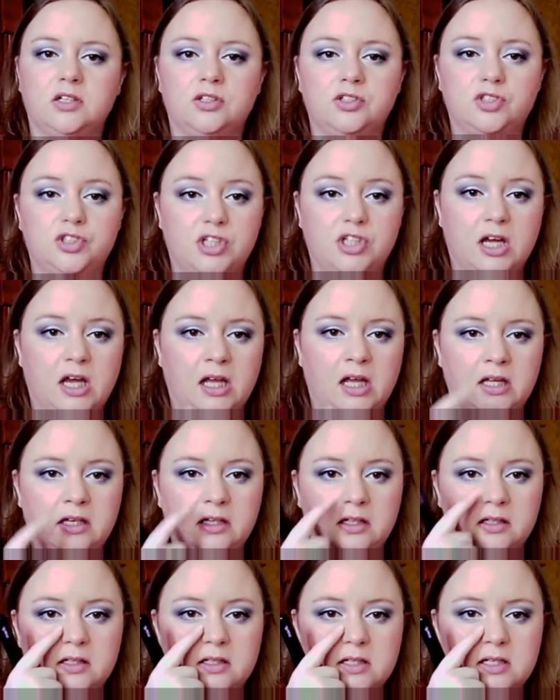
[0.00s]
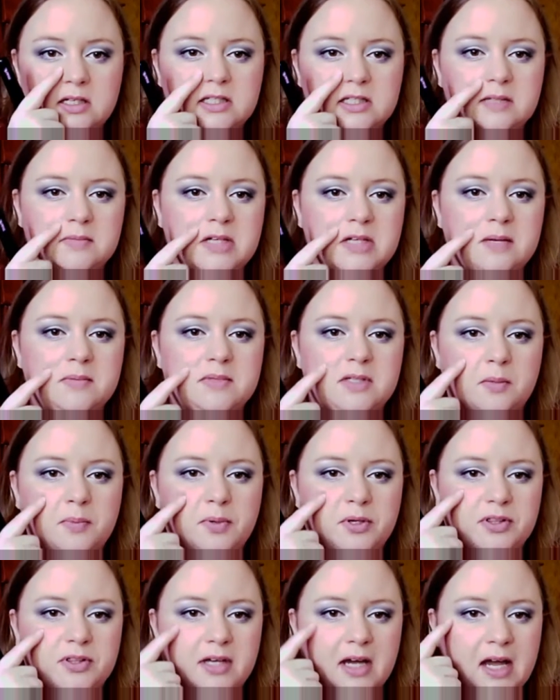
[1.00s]
shine, sometimes I'll
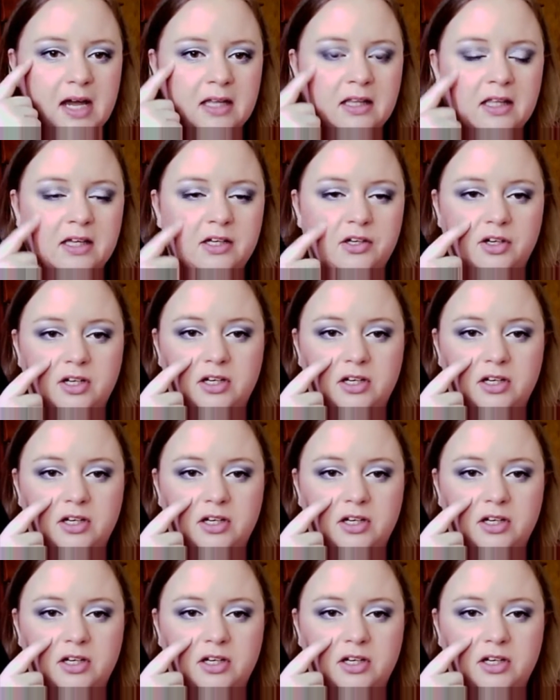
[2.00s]
put the highlighter